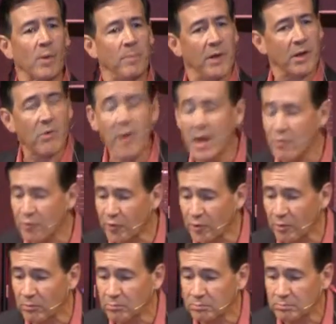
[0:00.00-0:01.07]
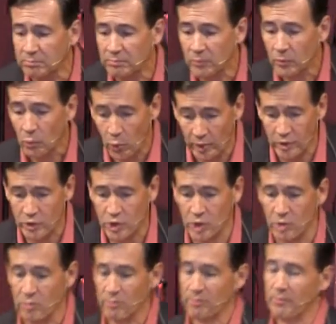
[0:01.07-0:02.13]
would be grateful, wouldn't
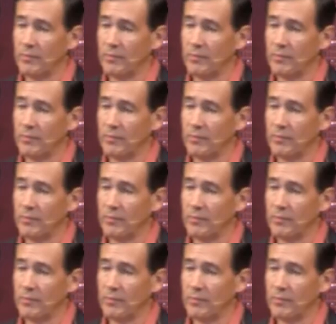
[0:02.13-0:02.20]
you?